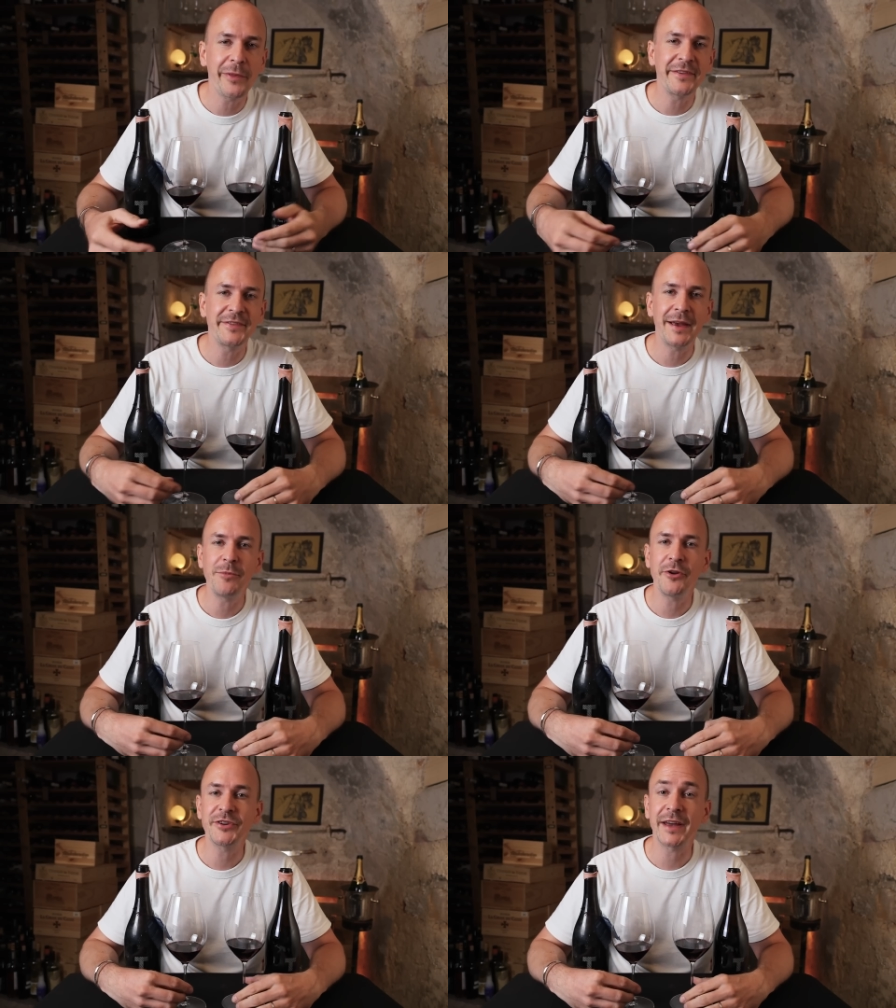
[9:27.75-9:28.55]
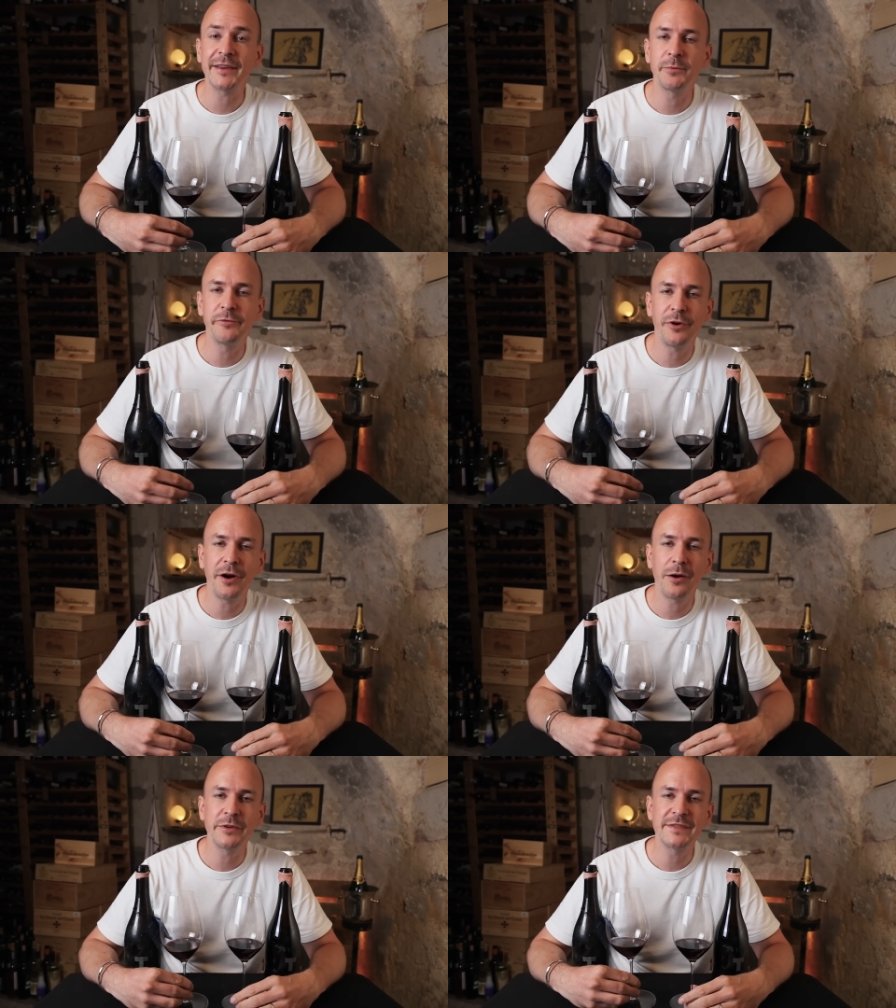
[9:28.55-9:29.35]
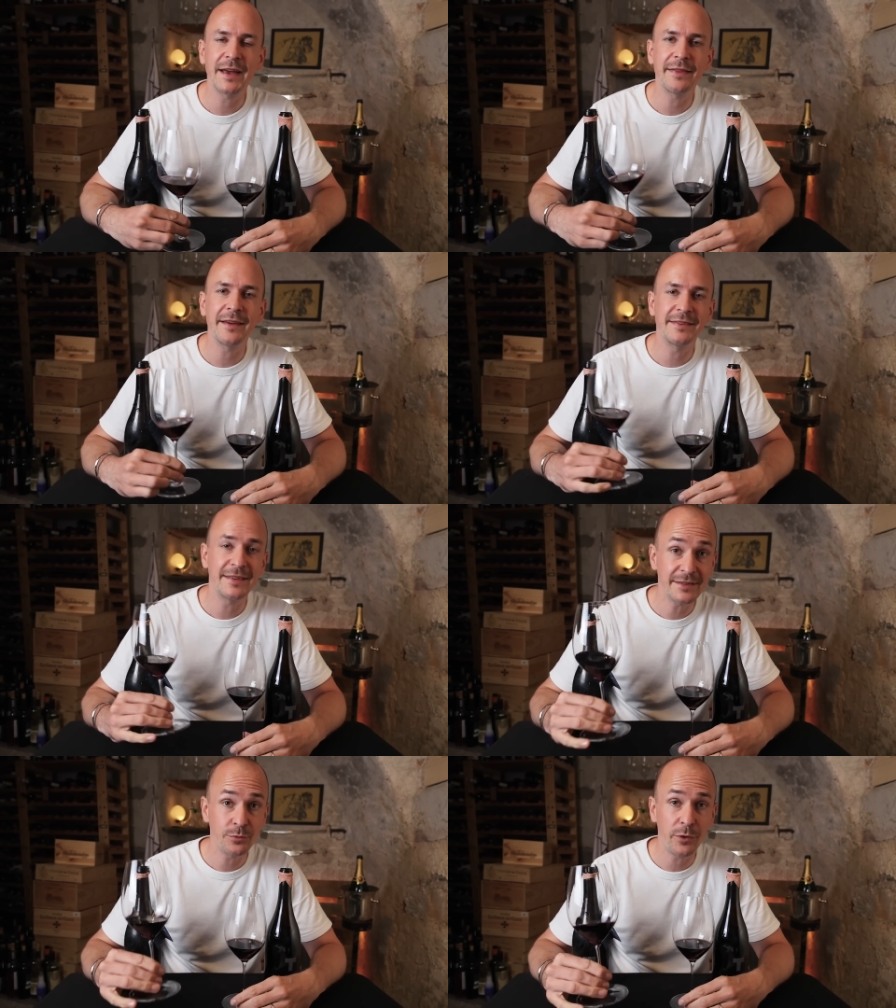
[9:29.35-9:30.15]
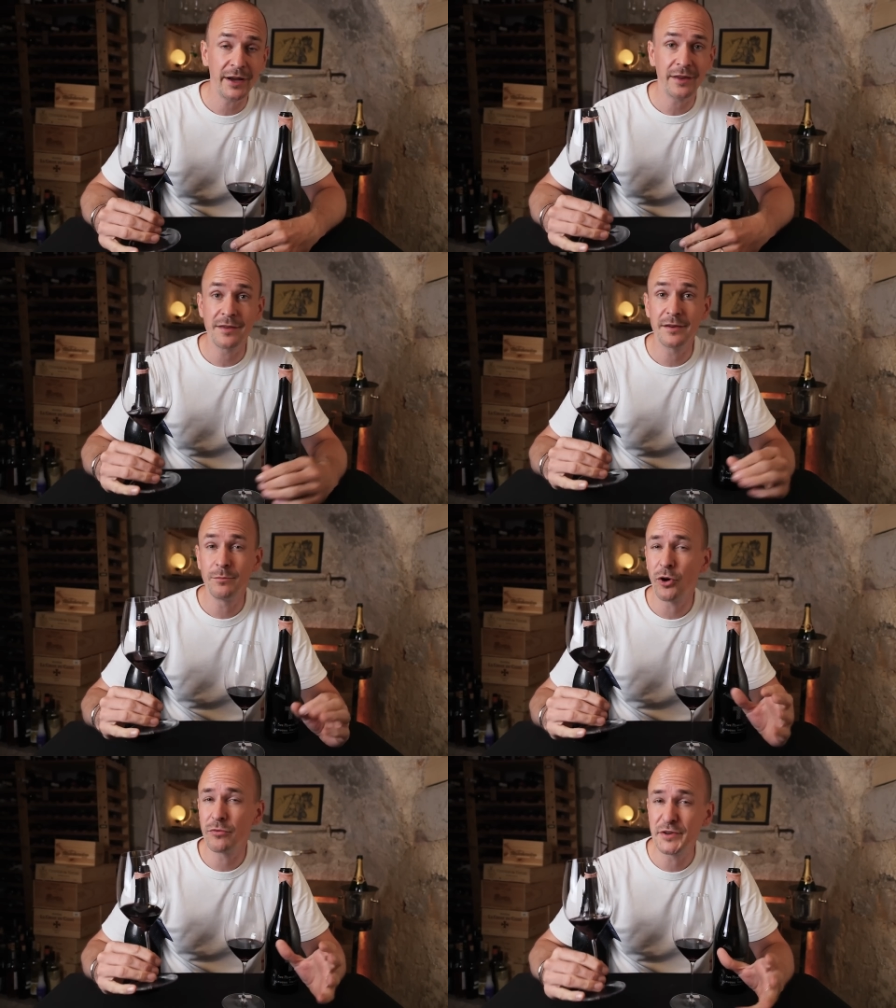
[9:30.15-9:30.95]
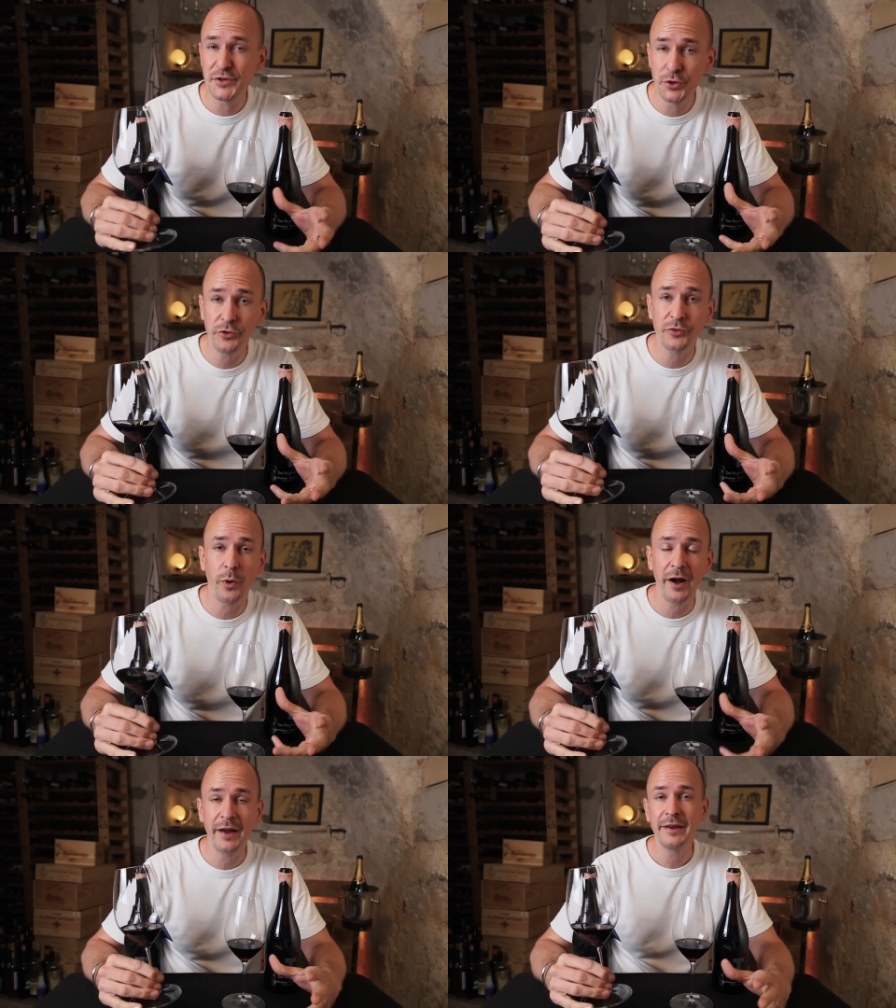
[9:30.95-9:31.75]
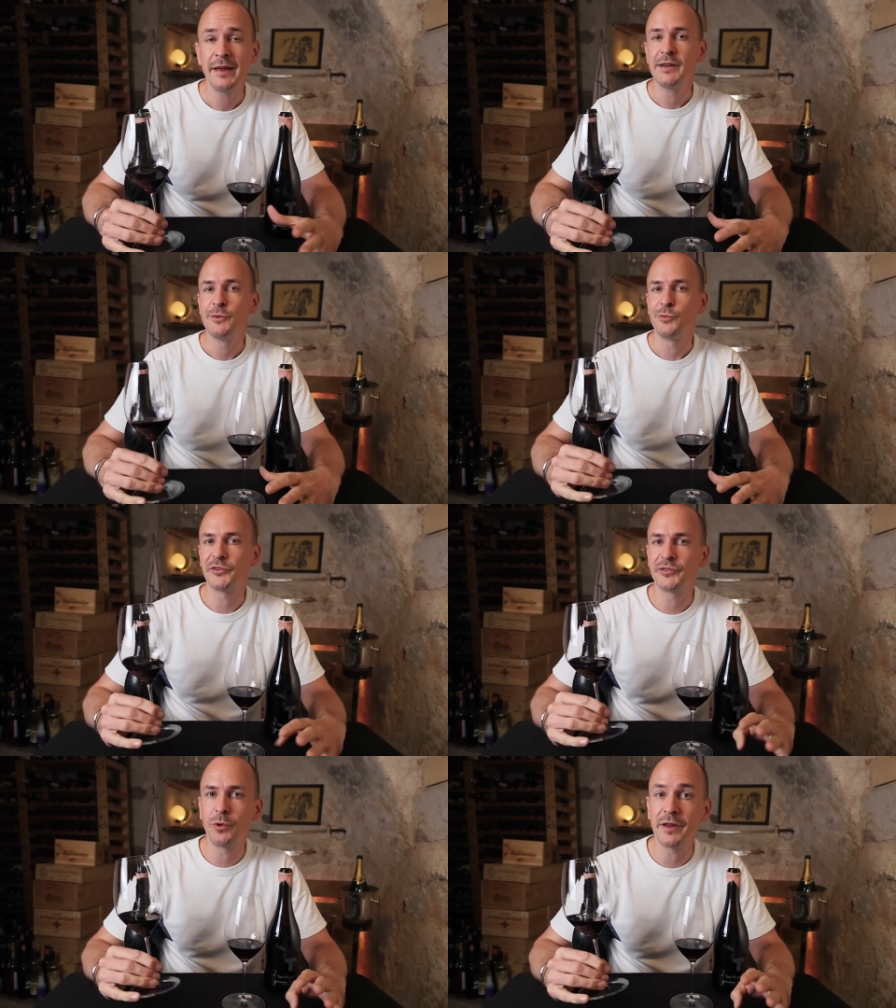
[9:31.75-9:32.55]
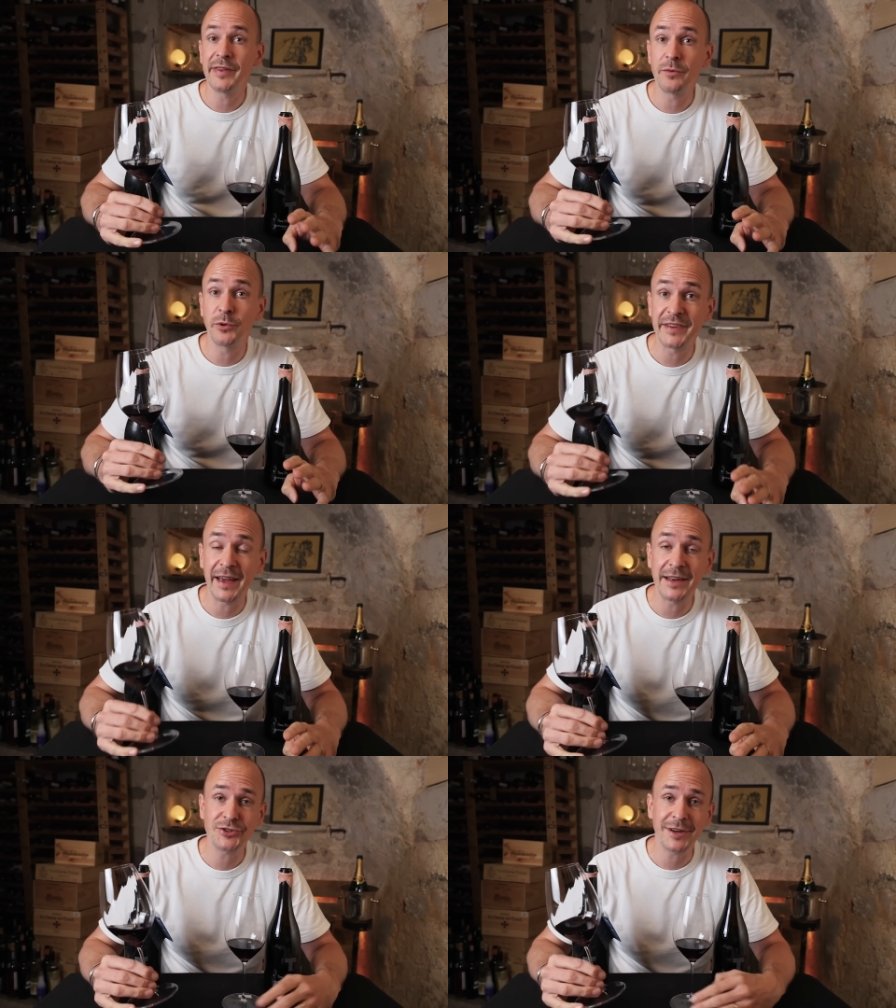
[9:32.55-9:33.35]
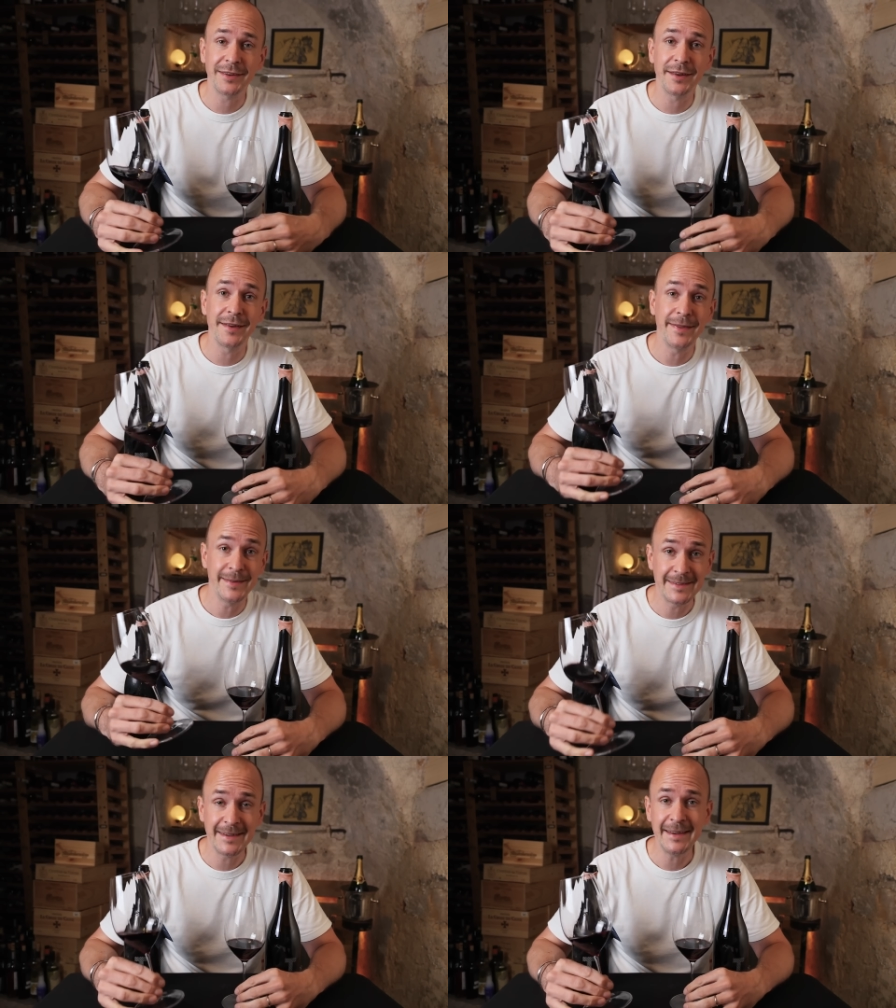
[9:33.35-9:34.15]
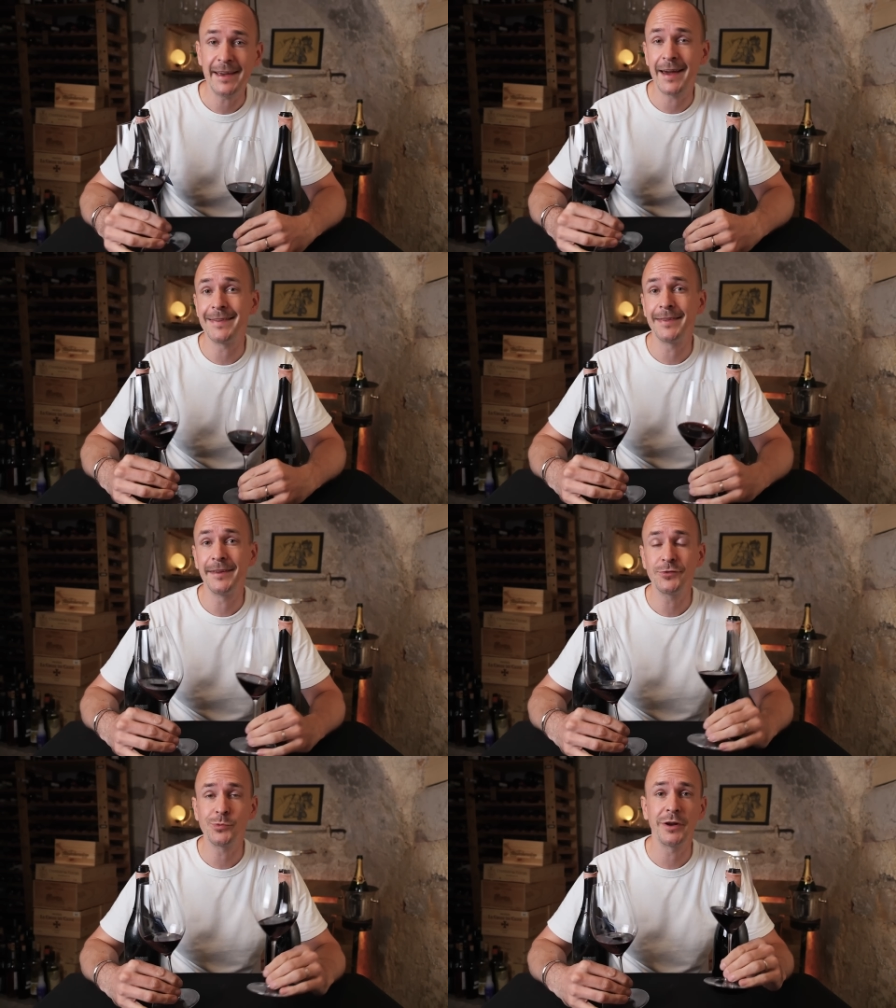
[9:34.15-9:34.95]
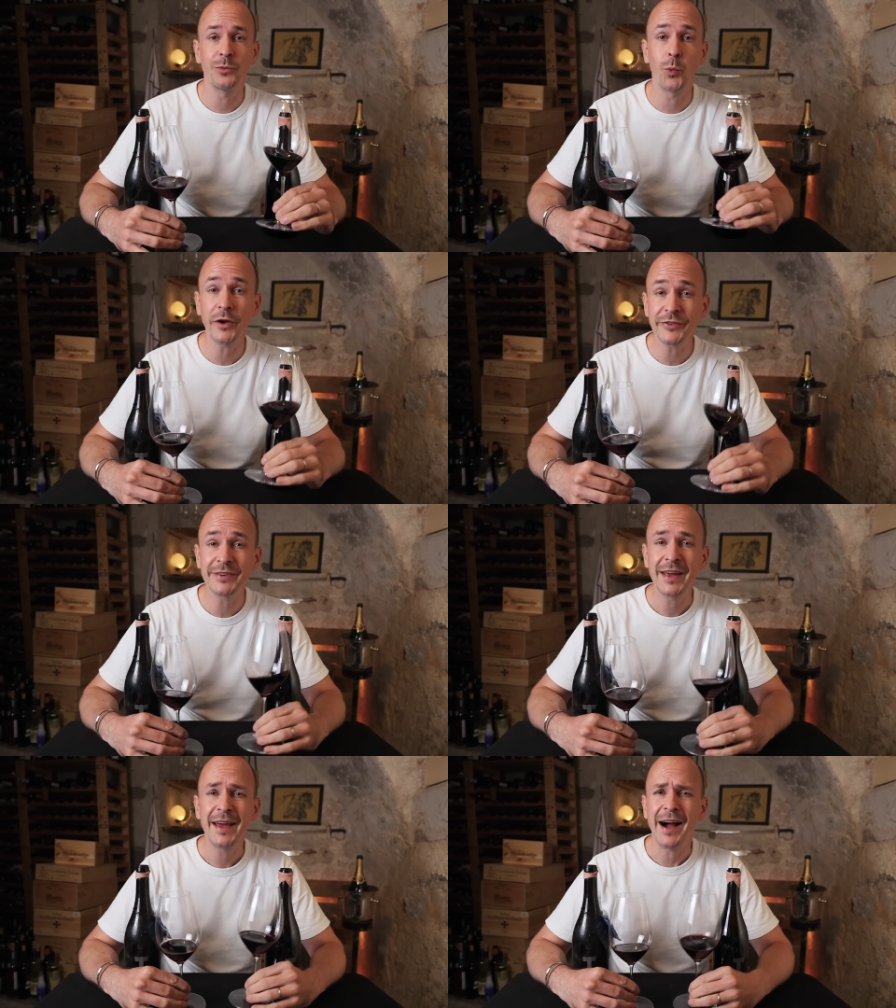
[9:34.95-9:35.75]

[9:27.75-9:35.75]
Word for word: with the same logic as before, I would say that this wine, the more reduced wine, was the one that was aged under the sea and this one wasn't.